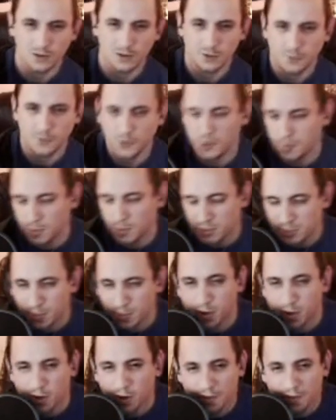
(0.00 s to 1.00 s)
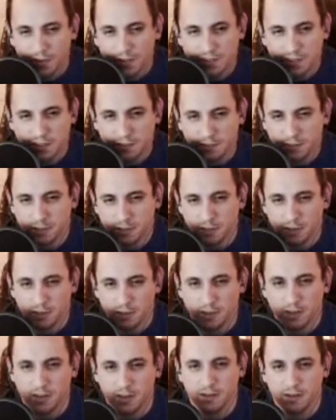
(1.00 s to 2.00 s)
For the most part, all these levels
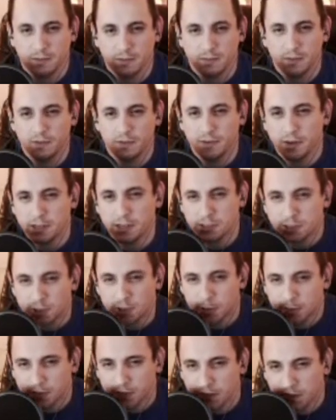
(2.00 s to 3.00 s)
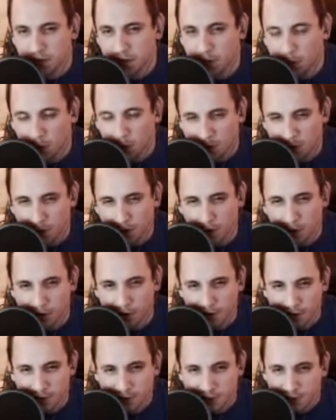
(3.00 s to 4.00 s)
are very scripted. The only
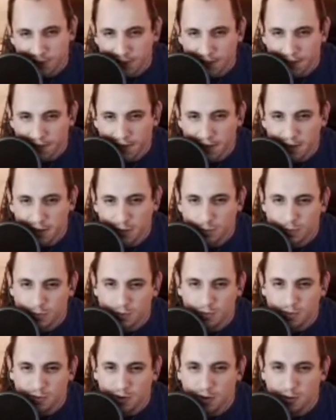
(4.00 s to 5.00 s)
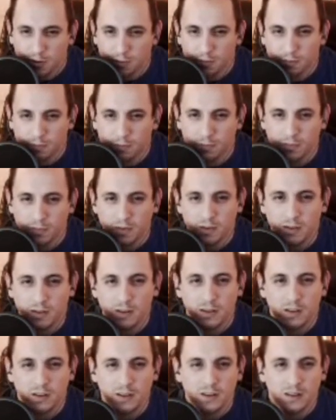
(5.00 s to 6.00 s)
RNG that comes from
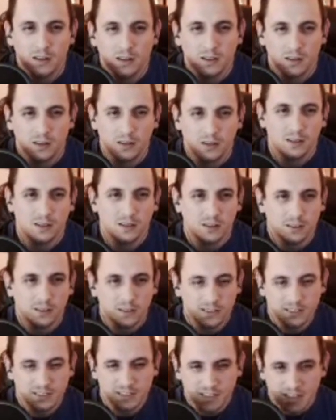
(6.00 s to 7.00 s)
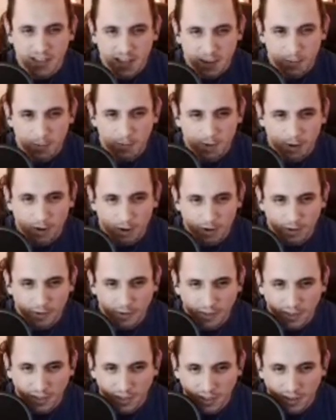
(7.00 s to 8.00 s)
this game are
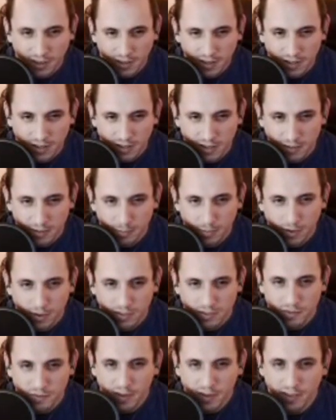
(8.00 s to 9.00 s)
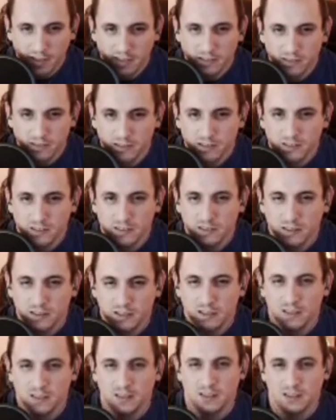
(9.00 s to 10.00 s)
the boss fights,
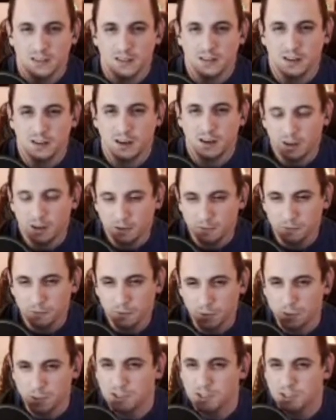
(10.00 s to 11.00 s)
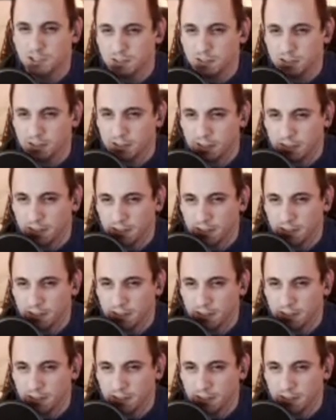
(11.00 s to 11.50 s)
unfortunately.